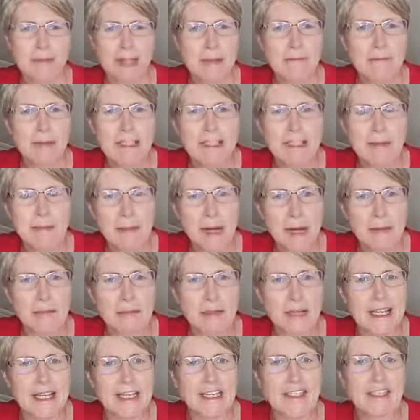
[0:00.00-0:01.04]
bits of
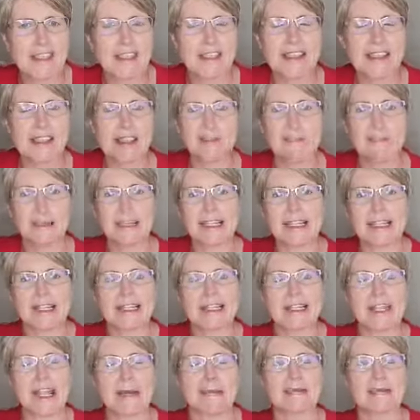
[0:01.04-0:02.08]
preparation, simple little
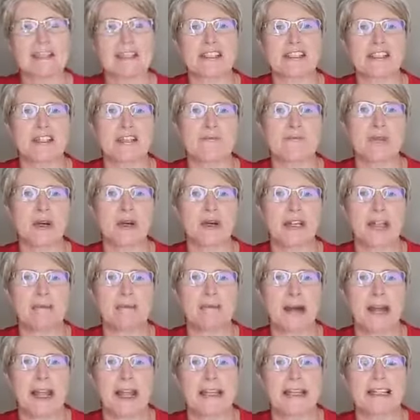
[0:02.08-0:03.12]
tips that you can put in
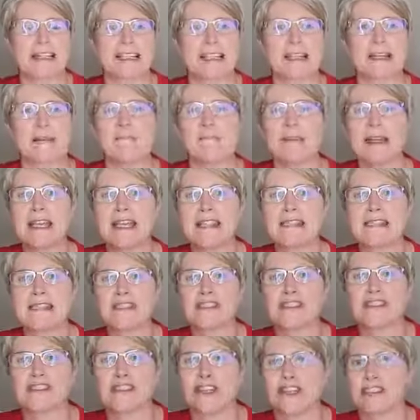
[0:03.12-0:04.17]
place, and it means
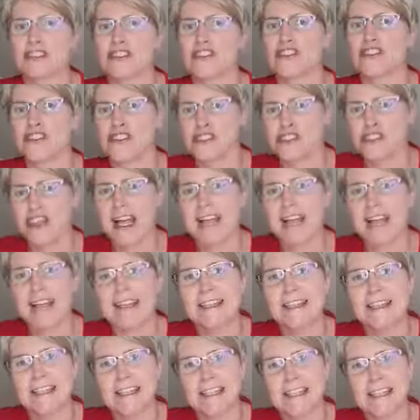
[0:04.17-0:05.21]
that you're not
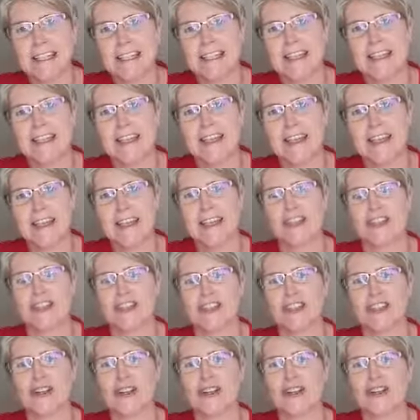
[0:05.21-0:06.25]
tied to the kitchen sink or
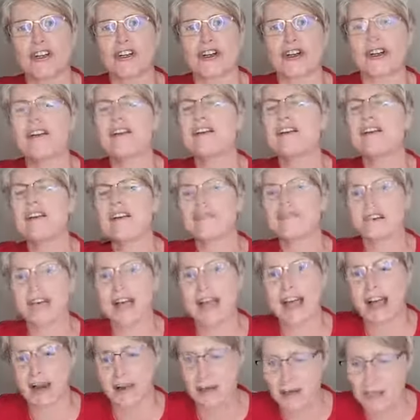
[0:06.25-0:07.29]
the cooker for
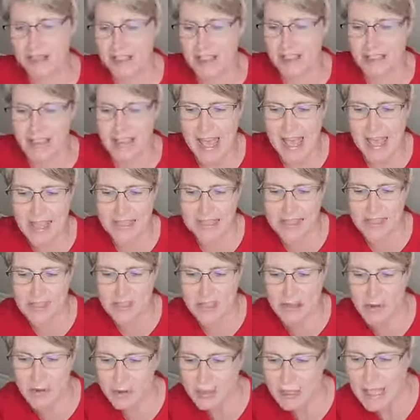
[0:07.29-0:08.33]
hours on end.
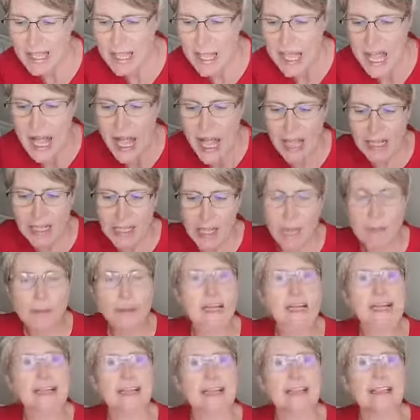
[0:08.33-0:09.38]
So a couple
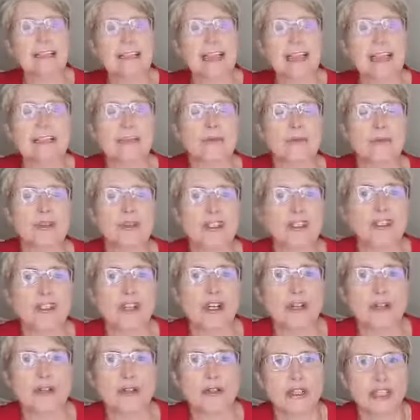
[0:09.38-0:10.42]
of little things we're going
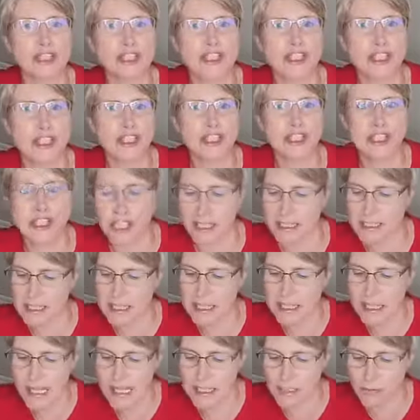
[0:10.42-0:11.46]
to touch on
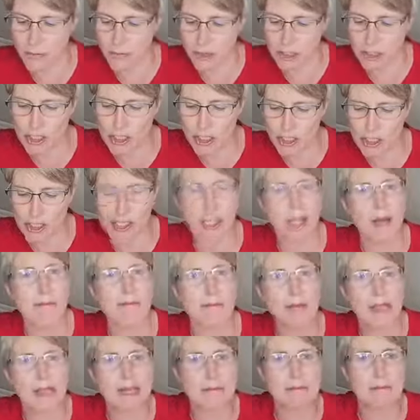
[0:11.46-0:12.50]
tonight. We're going to touch on
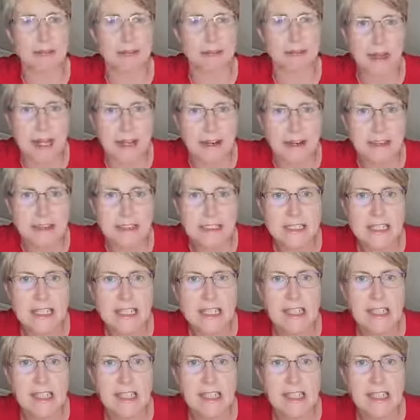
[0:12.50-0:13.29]
being prepared.